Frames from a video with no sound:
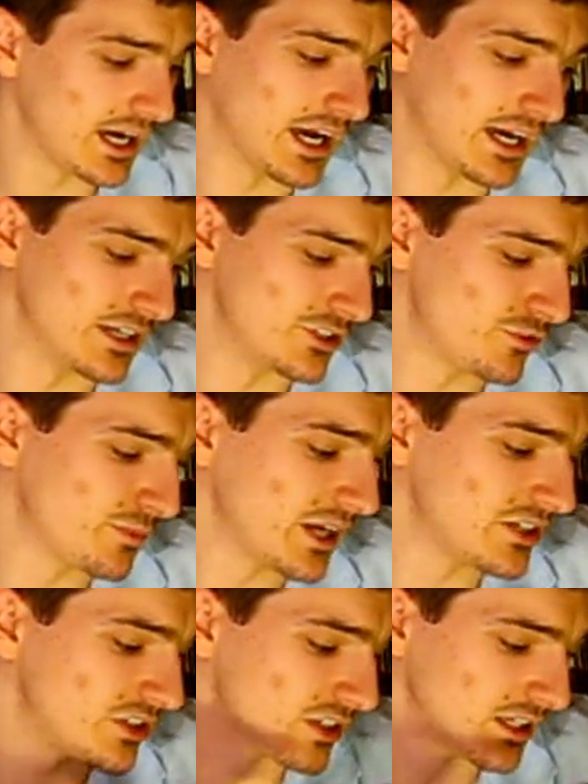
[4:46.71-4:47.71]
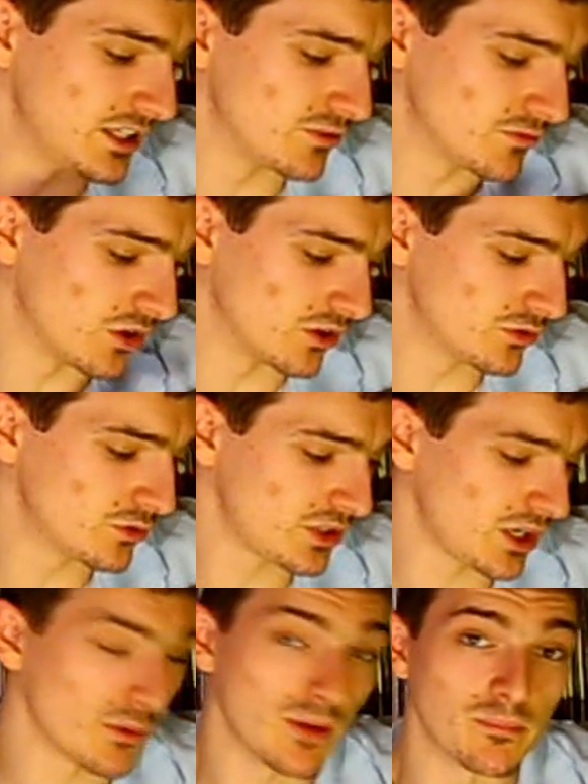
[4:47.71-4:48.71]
And you've basically, you've got an audio